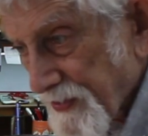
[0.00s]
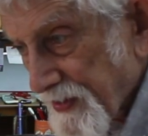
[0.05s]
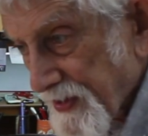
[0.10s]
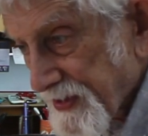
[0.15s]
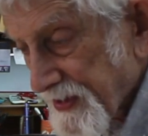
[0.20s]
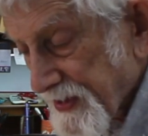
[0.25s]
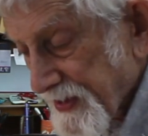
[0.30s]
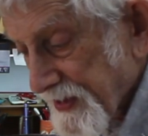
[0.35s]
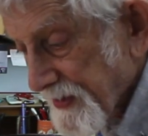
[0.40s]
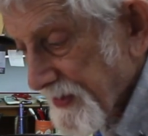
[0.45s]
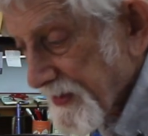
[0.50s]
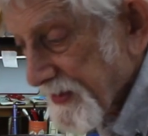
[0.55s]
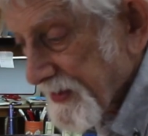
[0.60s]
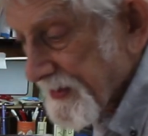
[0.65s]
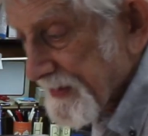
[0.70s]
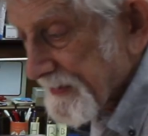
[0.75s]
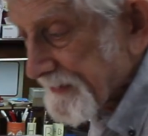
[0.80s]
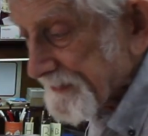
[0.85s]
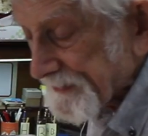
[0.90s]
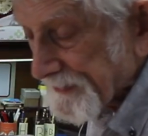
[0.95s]
that's in
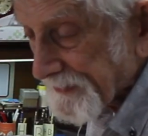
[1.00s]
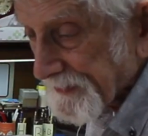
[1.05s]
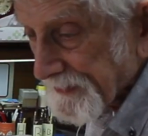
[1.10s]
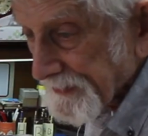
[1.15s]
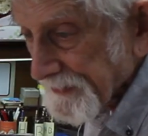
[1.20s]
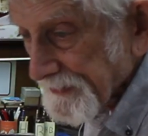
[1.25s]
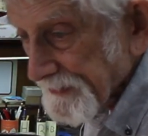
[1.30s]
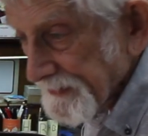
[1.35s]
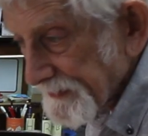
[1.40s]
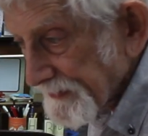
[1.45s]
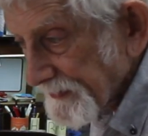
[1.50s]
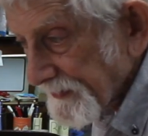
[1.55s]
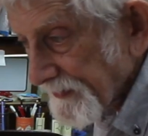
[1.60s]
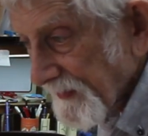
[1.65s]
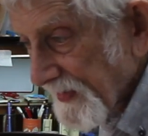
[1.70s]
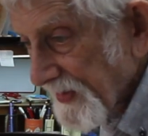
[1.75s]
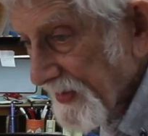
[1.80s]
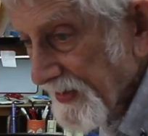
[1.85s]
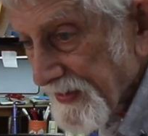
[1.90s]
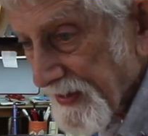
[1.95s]

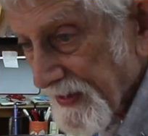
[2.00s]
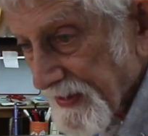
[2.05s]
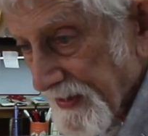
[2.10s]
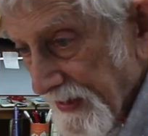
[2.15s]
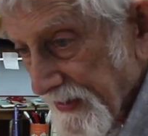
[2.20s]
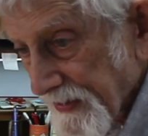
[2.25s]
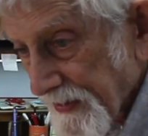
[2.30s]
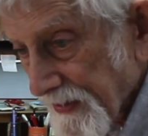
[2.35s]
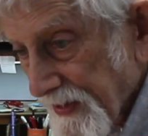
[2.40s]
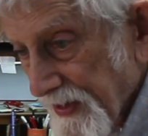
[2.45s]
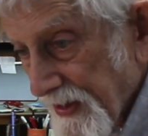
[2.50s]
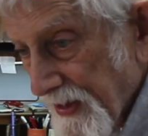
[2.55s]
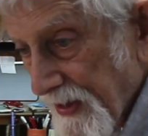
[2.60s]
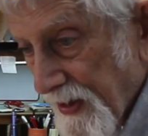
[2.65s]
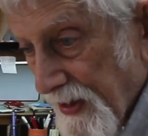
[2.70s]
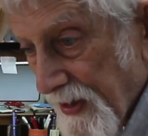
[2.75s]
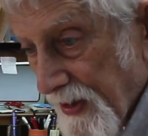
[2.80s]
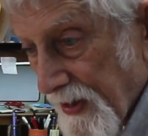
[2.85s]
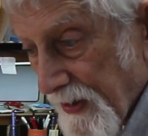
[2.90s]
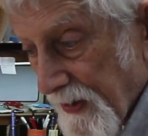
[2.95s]
the color
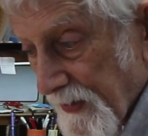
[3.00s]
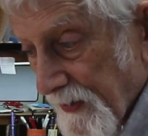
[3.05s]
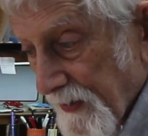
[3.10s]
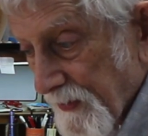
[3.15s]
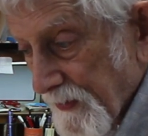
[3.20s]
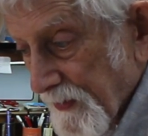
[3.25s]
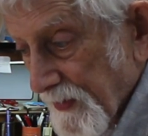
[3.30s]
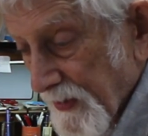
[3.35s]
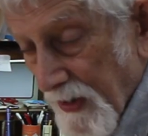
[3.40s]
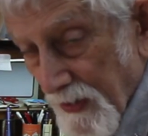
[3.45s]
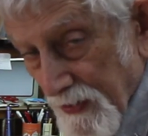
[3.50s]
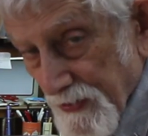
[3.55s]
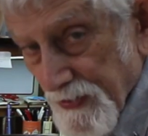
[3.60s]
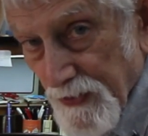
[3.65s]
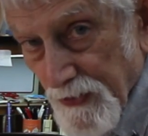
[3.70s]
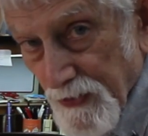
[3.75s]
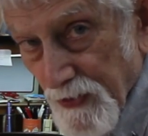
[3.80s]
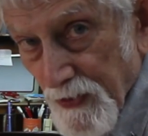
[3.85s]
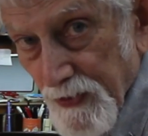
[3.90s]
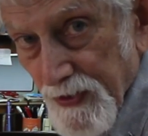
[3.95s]
will
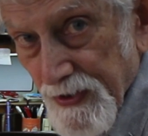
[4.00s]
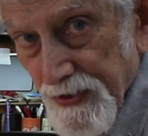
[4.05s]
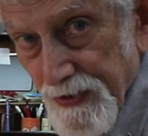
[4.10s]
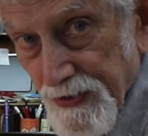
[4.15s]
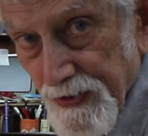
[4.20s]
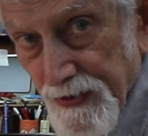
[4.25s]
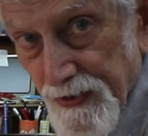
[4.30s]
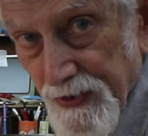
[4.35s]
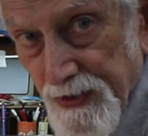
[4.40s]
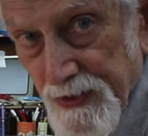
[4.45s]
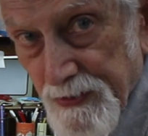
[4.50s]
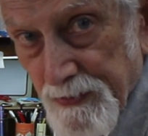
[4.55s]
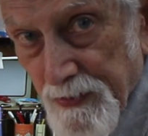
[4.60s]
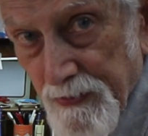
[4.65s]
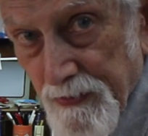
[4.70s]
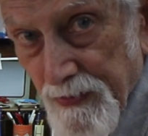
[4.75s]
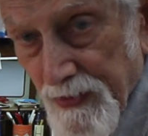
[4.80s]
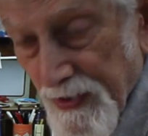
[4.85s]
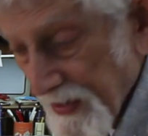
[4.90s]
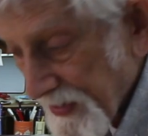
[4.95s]
also go into this
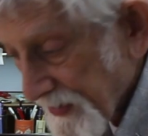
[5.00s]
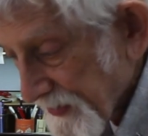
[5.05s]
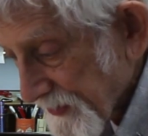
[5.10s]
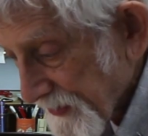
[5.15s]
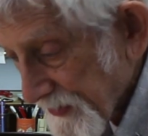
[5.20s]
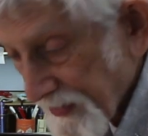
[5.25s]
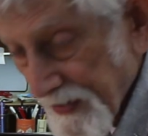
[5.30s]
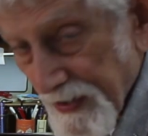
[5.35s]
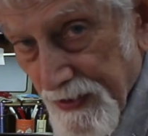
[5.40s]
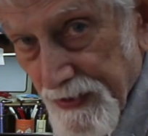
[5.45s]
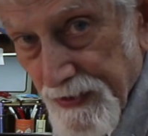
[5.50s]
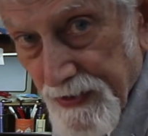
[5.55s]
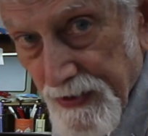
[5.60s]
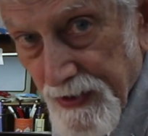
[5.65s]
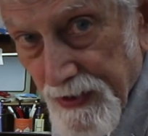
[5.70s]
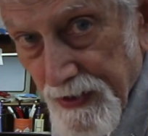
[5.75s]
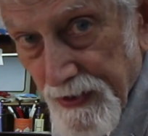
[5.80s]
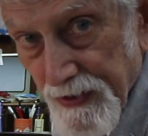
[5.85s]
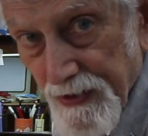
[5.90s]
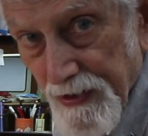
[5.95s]
into
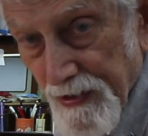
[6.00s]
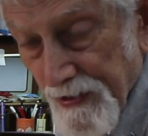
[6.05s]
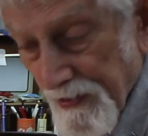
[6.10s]
here